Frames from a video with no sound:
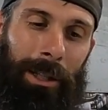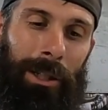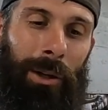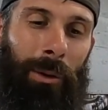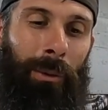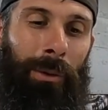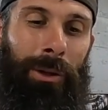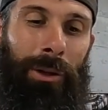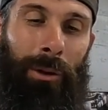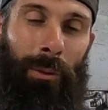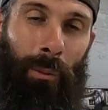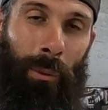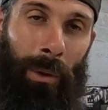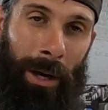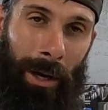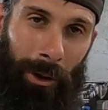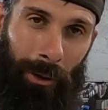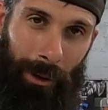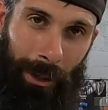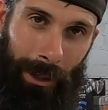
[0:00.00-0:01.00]
So when you
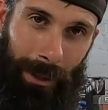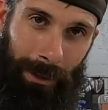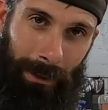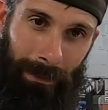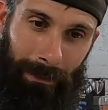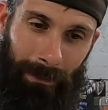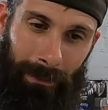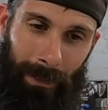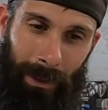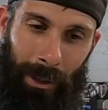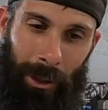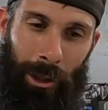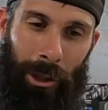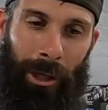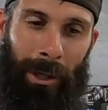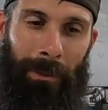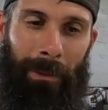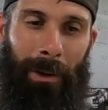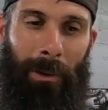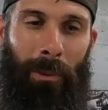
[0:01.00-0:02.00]
weld it,
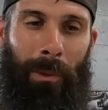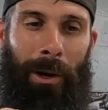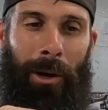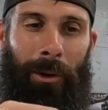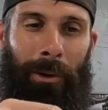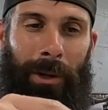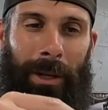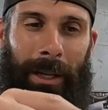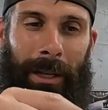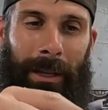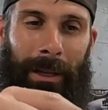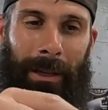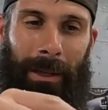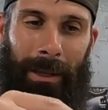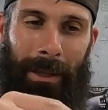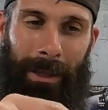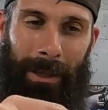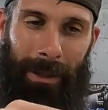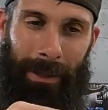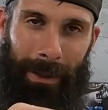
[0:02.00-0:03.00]
you're going to be welding
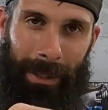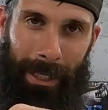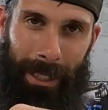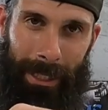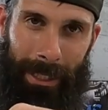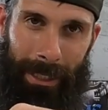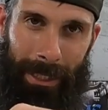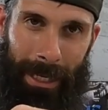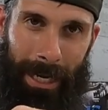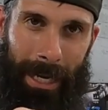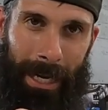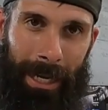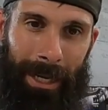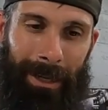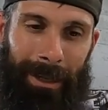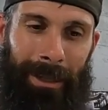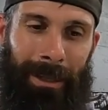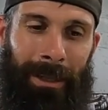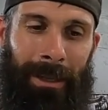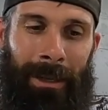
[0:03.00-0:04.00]
this
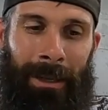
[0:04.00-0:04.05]
side,